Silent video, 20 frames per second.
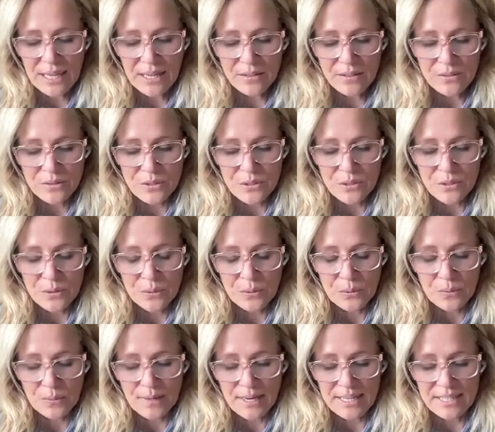Look out to
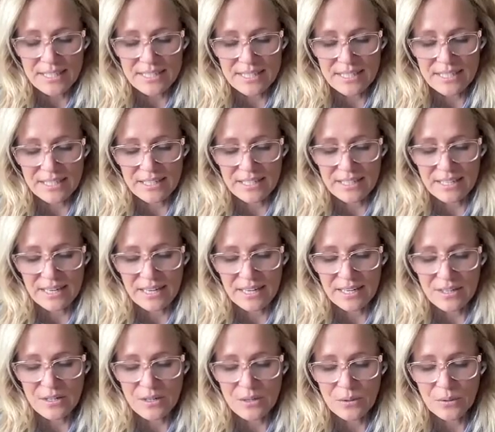the horizon
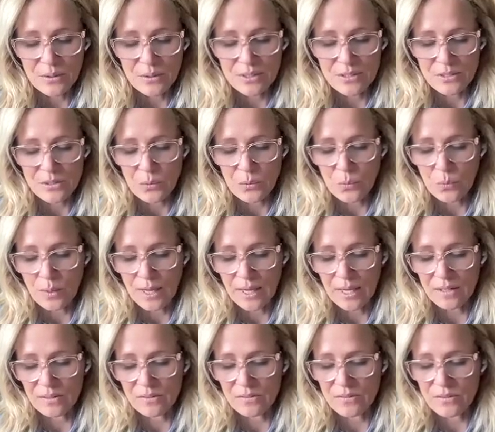and notice the
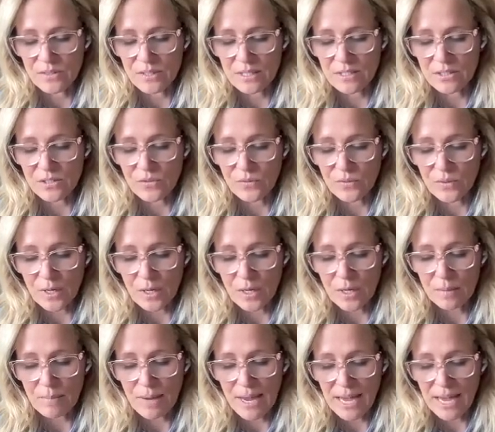waves as
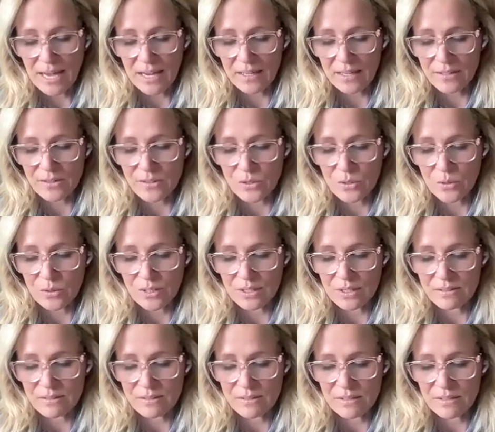far back as you
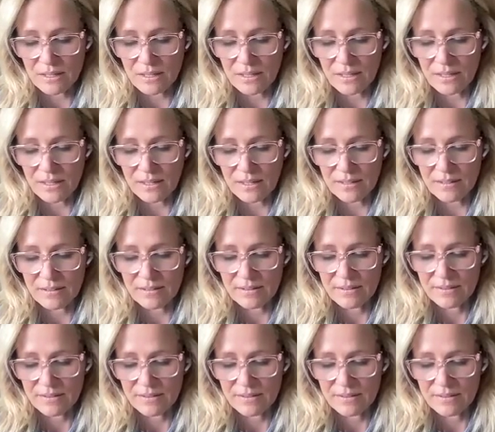can see.